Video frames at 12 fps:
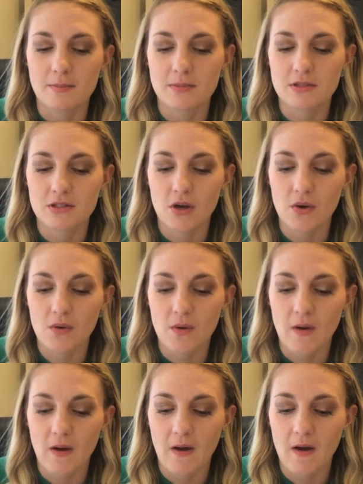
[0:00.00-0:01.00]

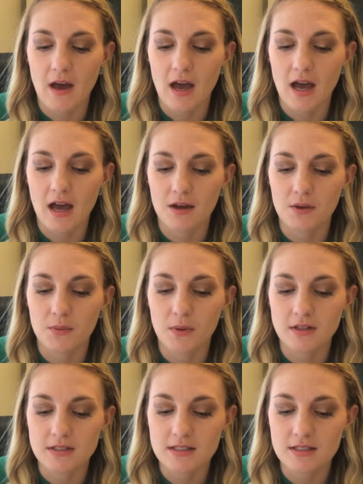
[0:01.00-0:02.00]
So I
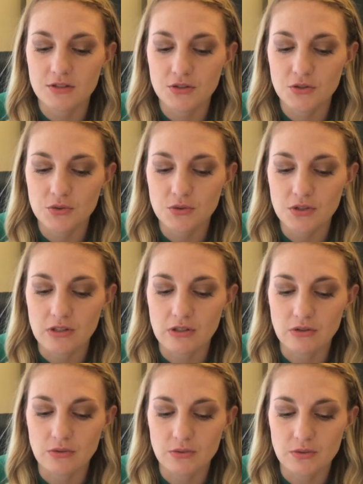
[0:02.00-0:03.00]
want to
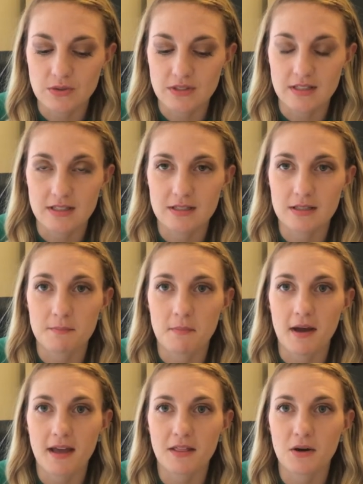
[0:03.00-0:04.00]
use
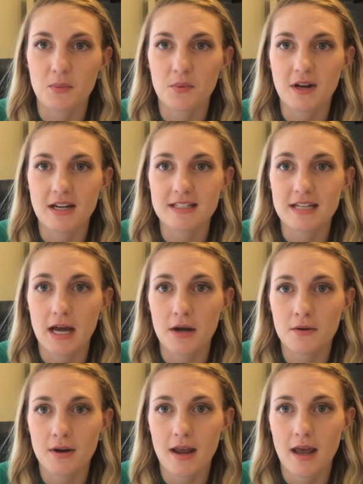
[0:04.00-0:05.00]
my little
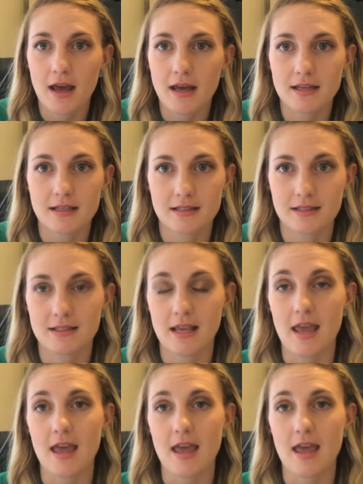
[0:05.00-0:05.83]
breakdown as